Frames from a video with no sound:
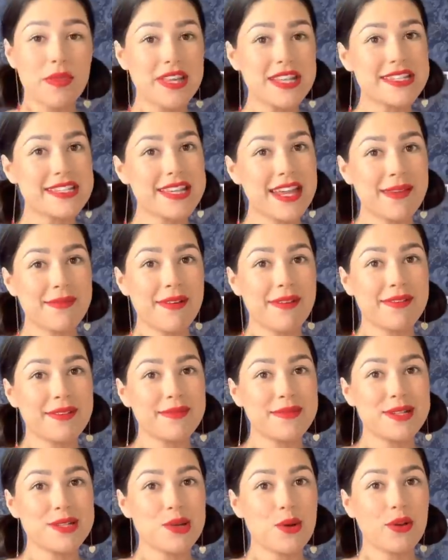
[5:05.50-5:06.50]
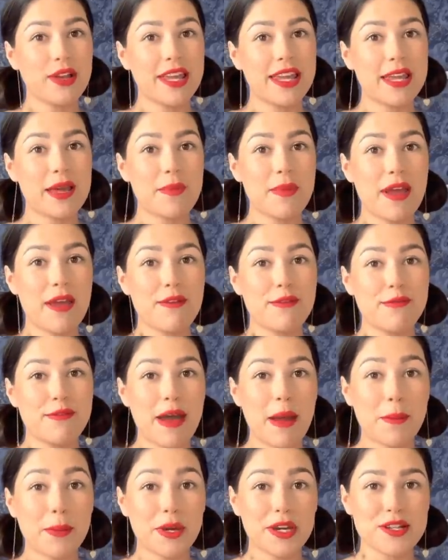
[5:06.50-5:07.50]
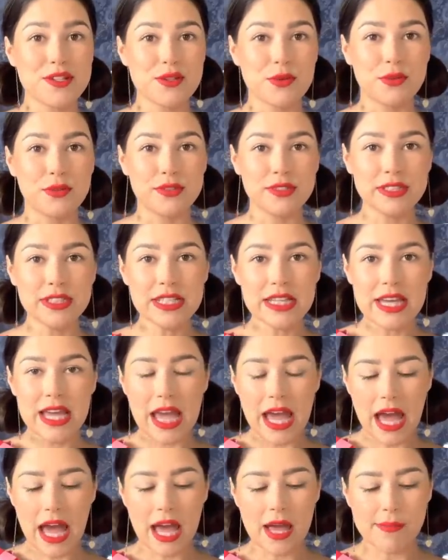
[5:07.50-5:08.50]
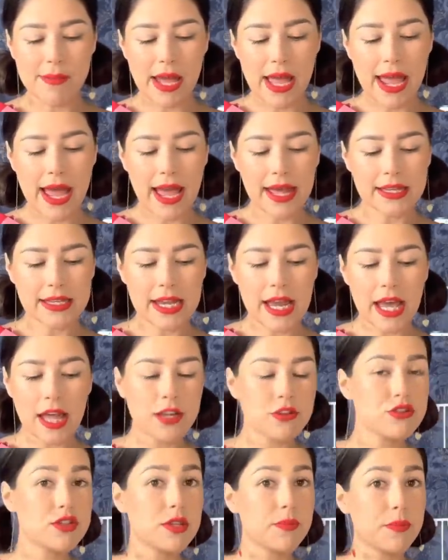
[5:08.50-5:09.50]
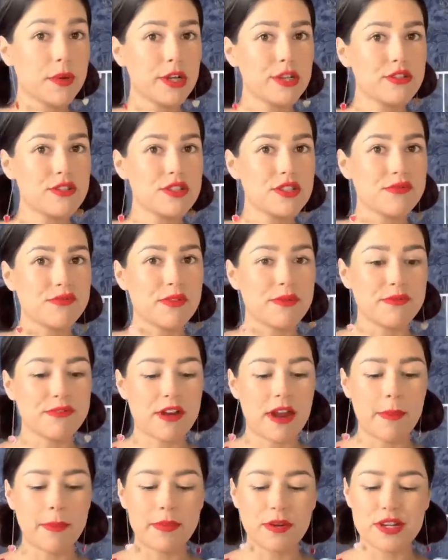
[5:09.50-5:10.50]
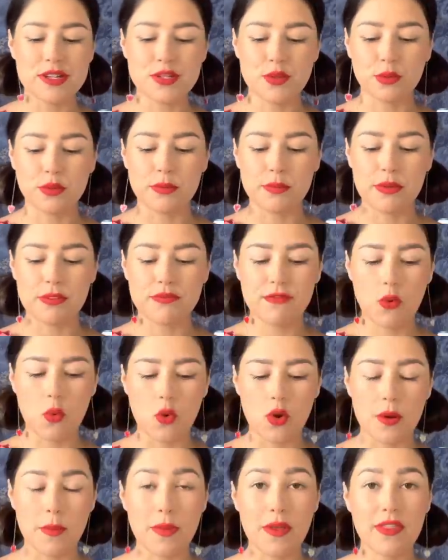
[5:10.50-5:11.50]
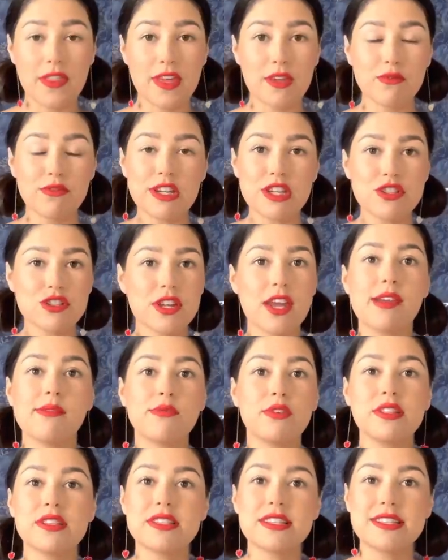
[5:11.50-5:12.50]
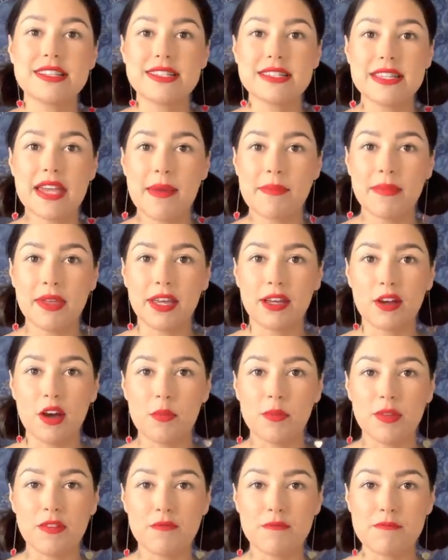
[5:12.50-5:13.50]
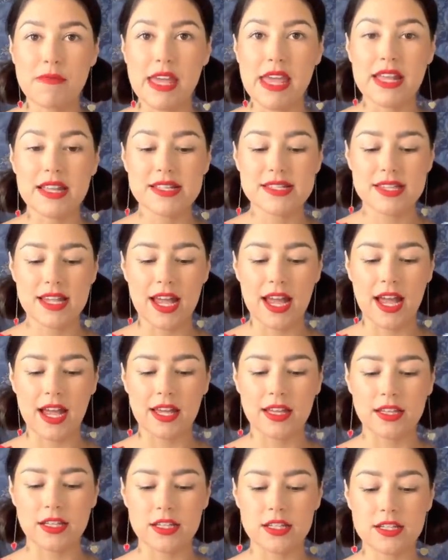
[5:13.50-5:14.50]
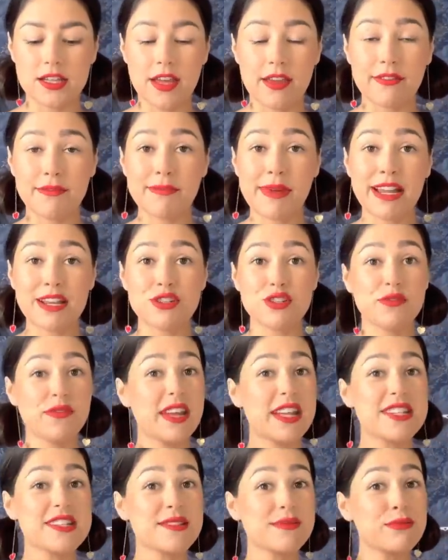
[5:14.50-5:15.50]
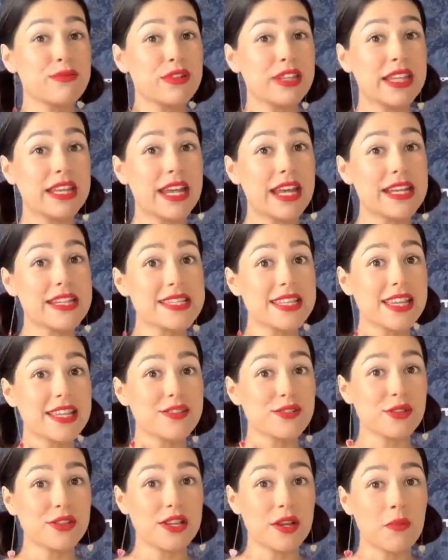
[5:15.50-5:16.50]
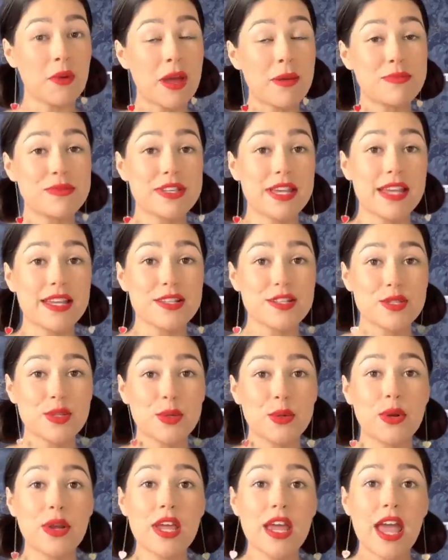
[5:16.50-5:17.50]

This time I'm going to be talking about Fabric Zone. I hadn't actually purchased from Fabric Zone before, but they reached out and wanted to send me a couple of bits, and I've managed to find some really nice things on their website. So